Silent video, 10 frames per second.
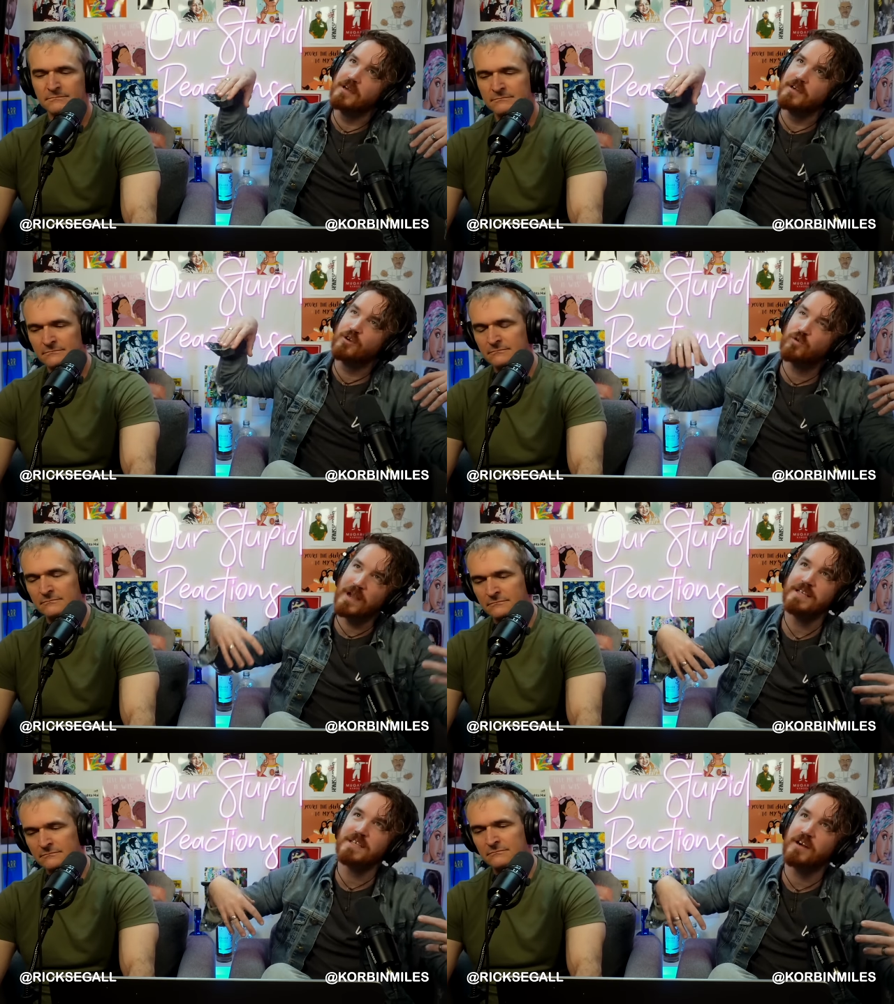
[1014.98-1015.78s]

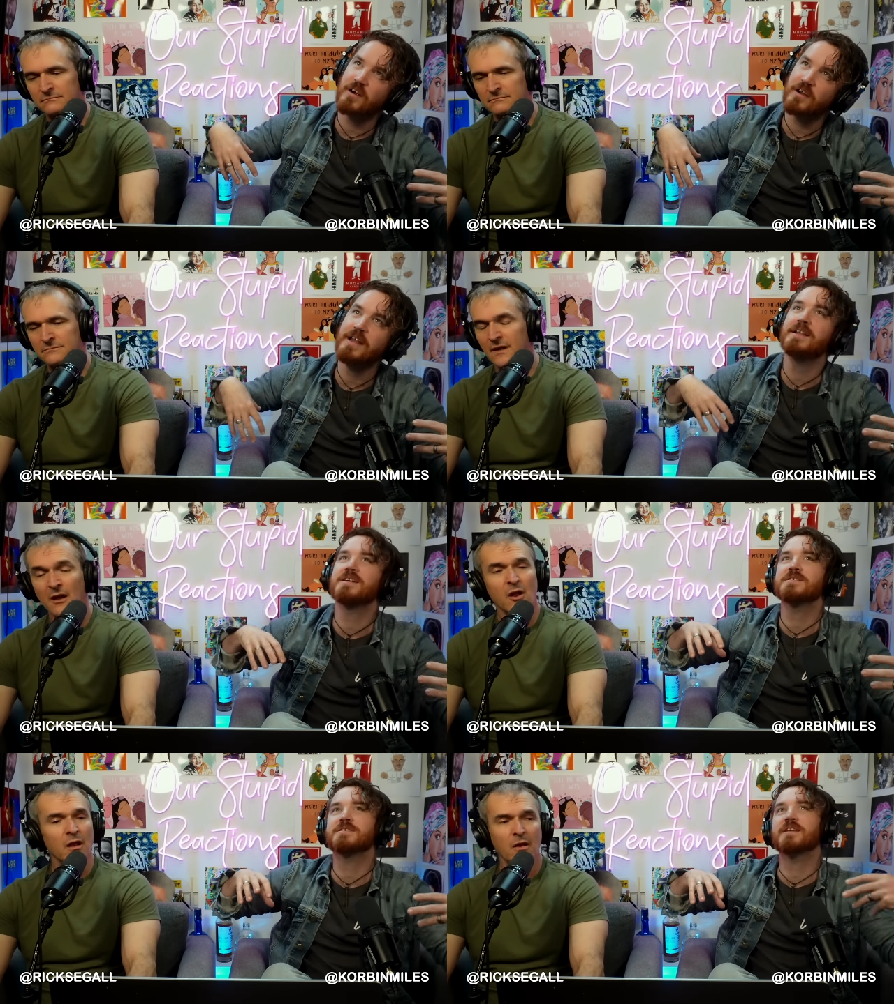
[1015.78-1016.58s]
Speaker 1: crazy hard, and it
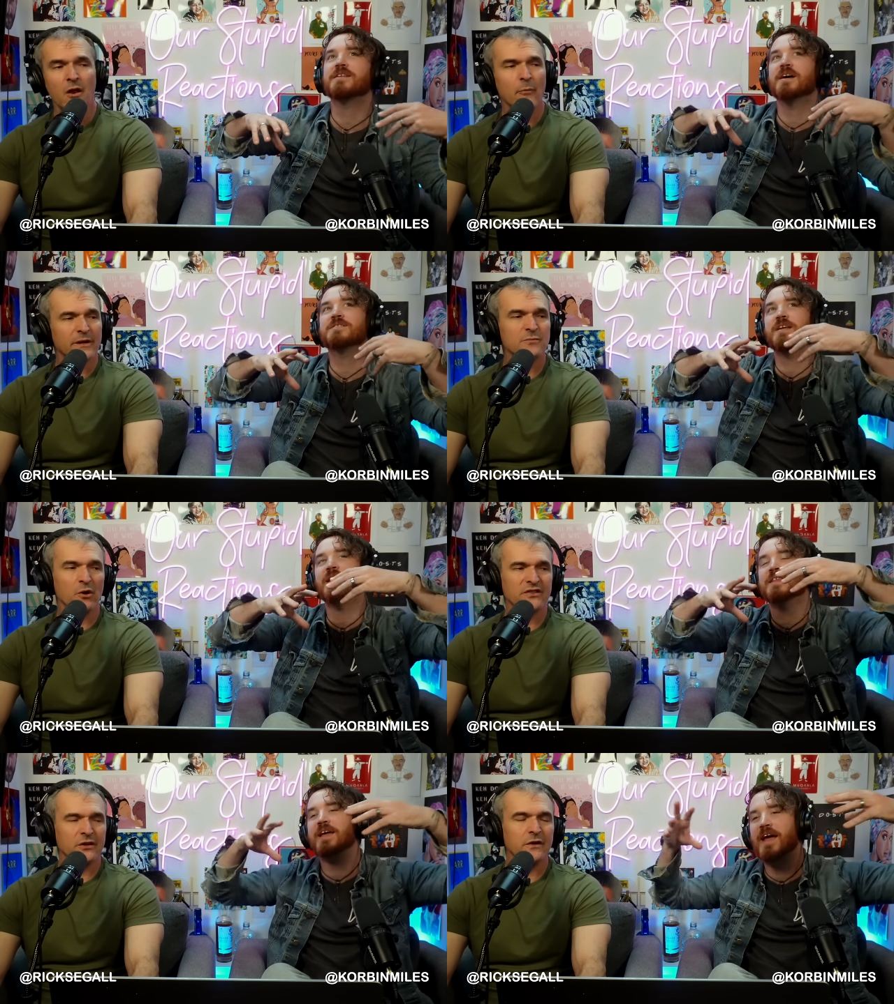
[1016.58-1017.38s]
does,
Speaker 2: but it's
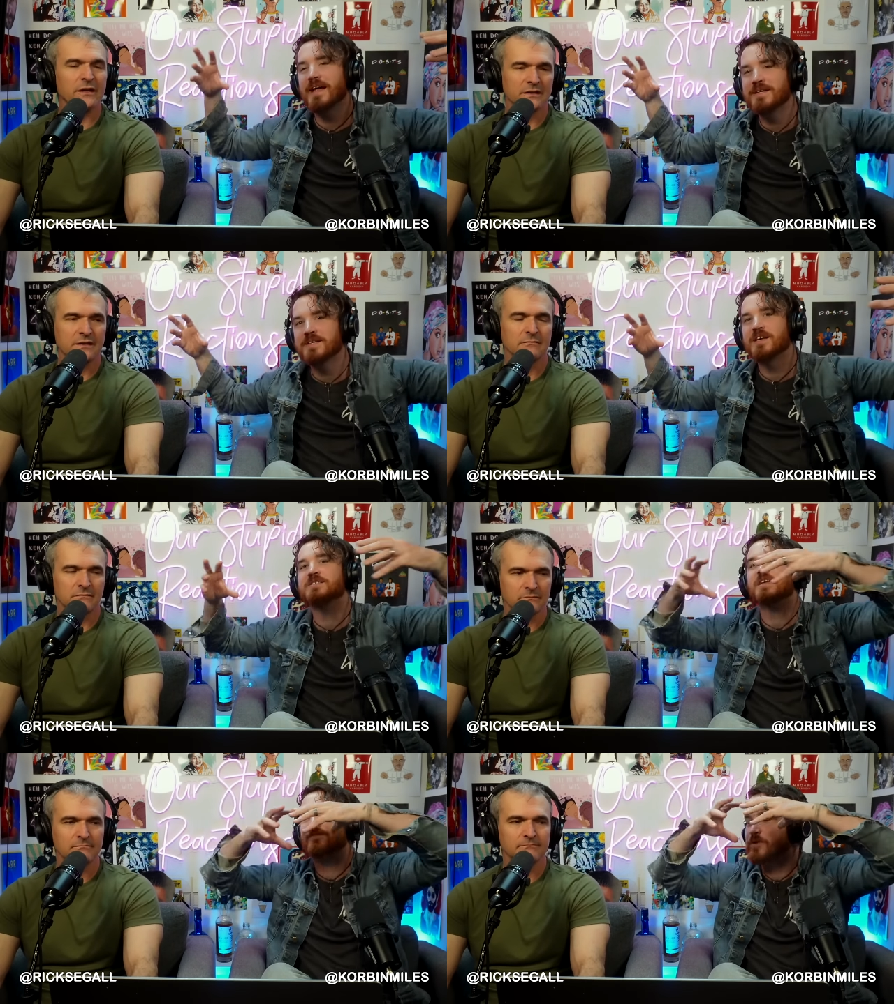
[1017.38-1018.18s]
more serious. End, it
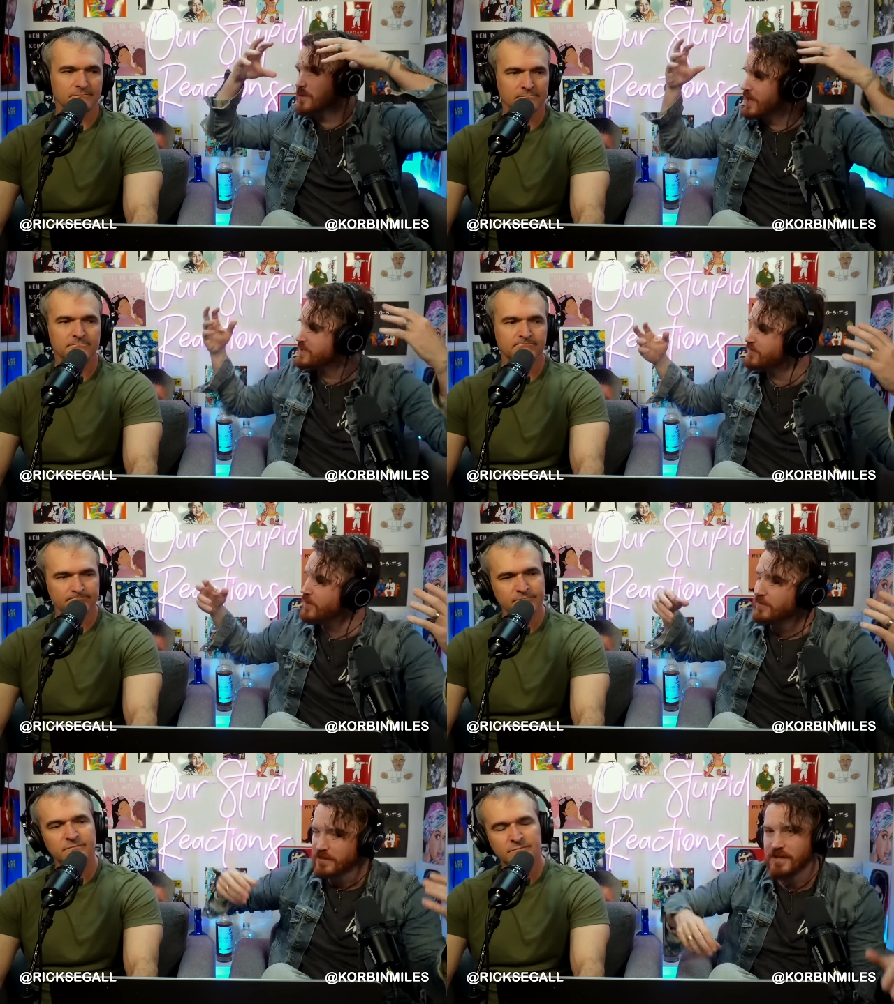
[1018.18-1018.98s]
does give you a nice
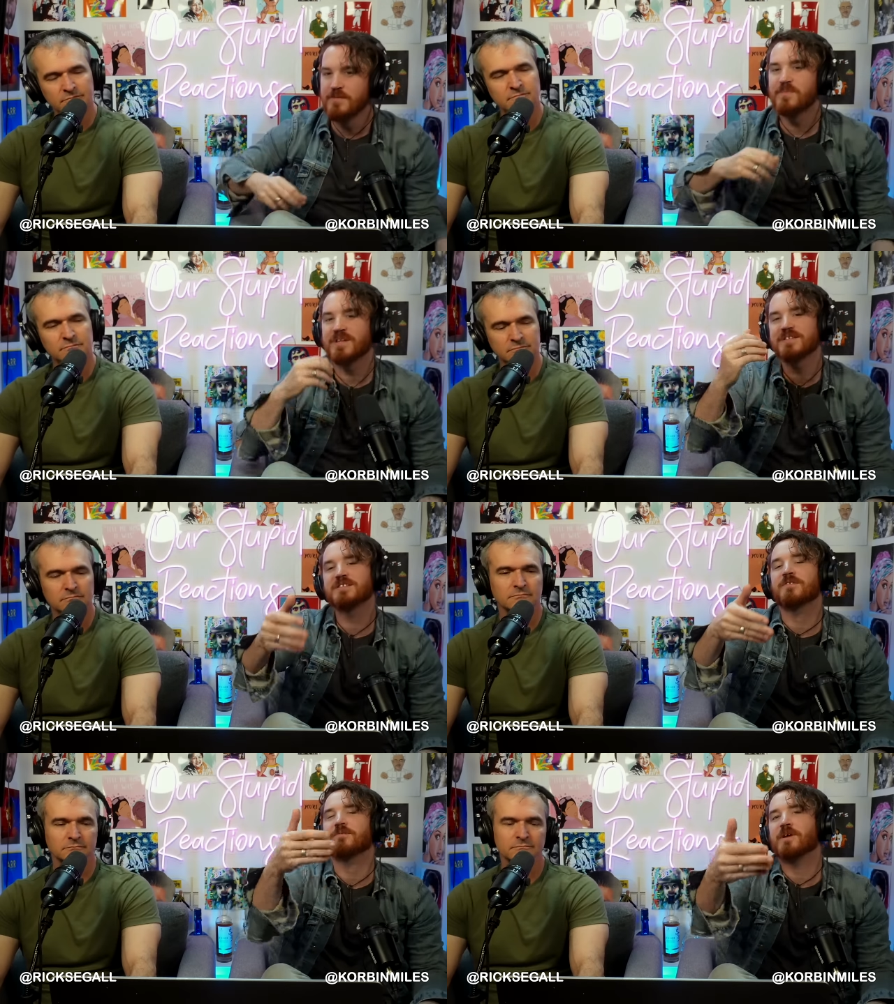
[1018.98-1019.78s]
feel, but this
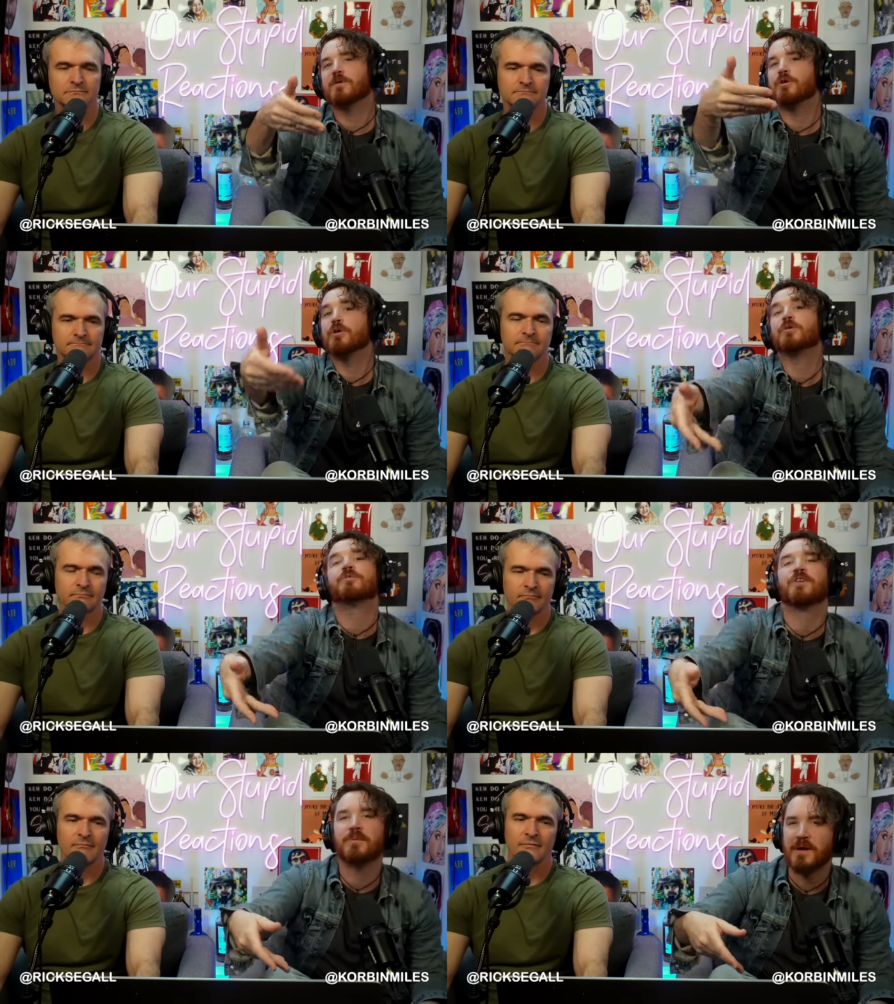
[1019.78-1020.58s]
is a feel-good
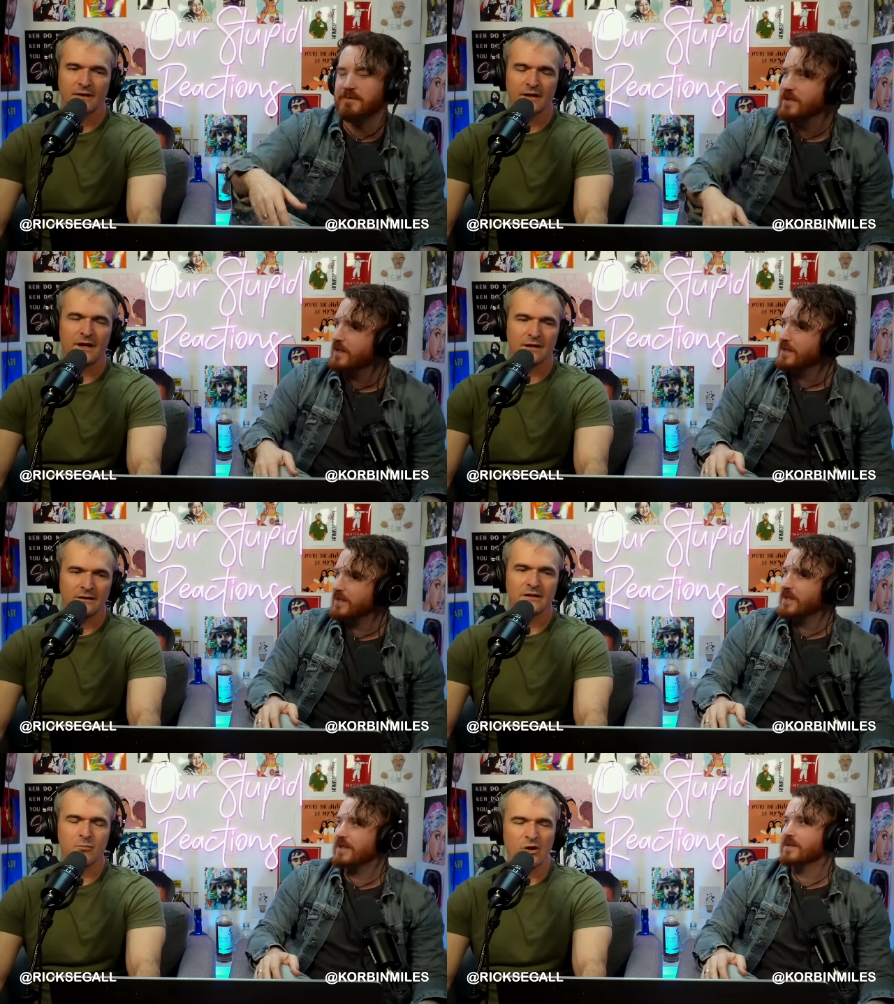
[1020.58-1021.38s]
film. I feel like
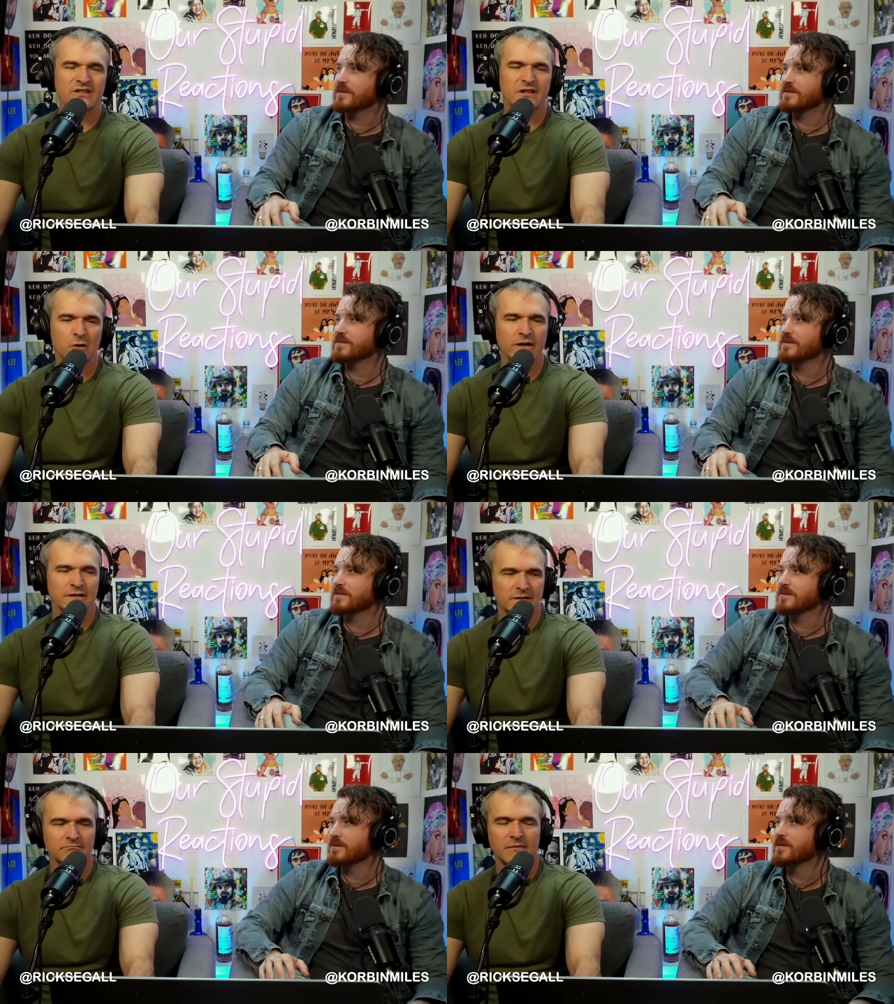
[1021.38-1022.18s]
it's more
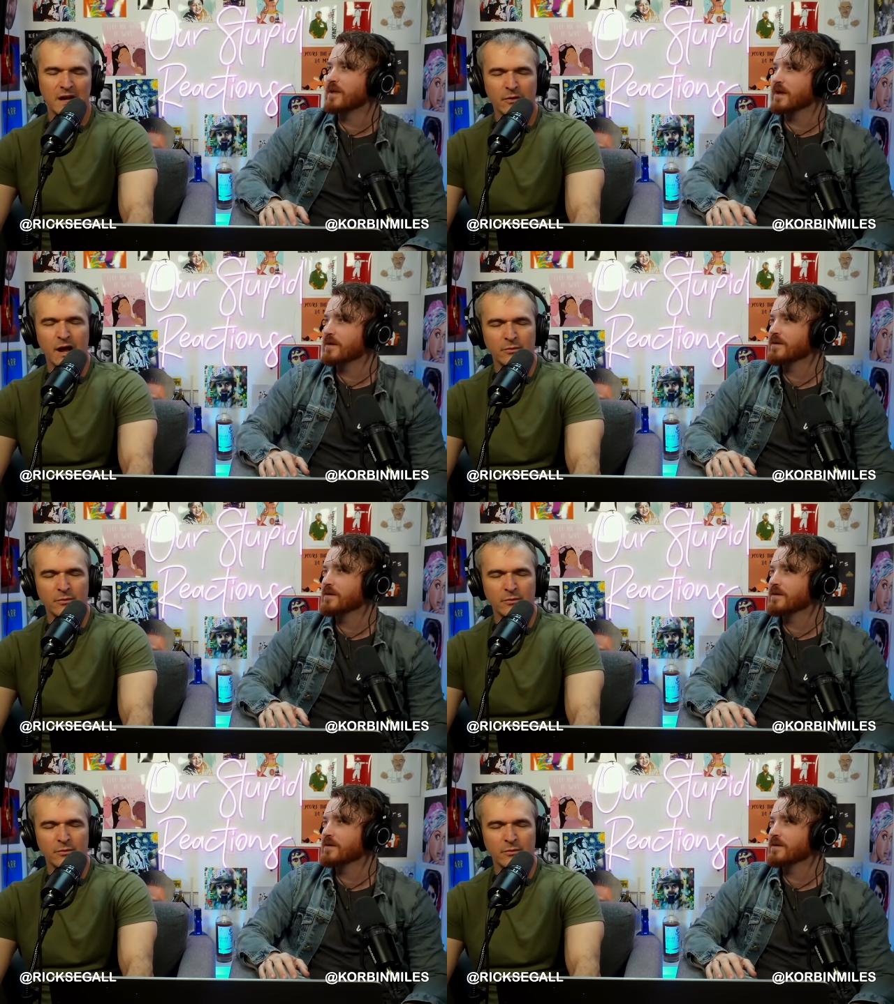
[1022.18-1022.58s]
serious. I